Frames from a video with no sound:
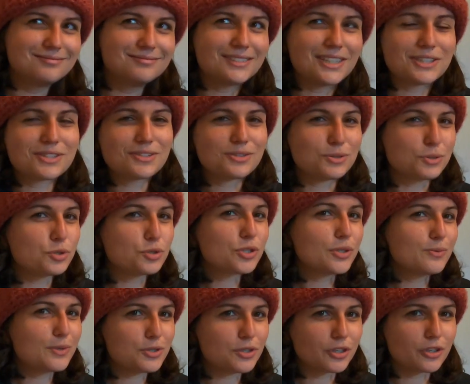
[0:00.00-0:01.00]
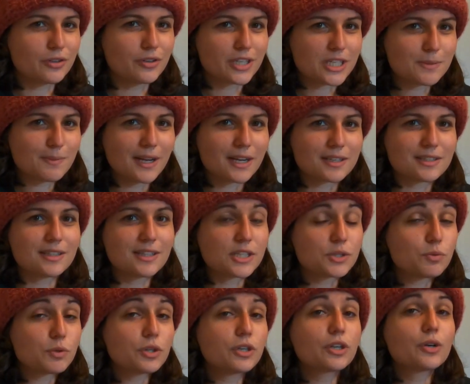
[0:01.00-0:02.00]
That's usually what you're going to expect. And
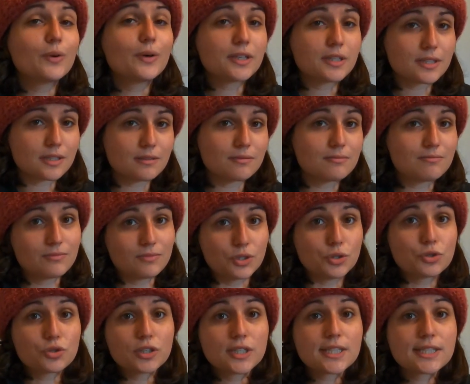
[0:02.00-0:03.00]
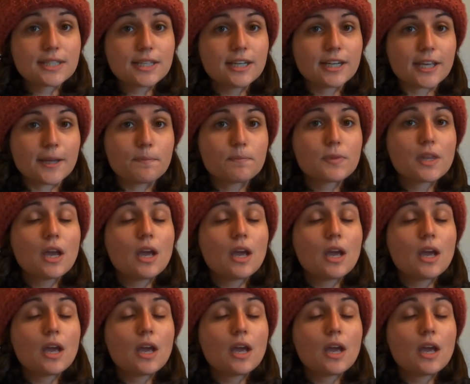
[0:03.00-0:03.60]
that's what you're going to usually study.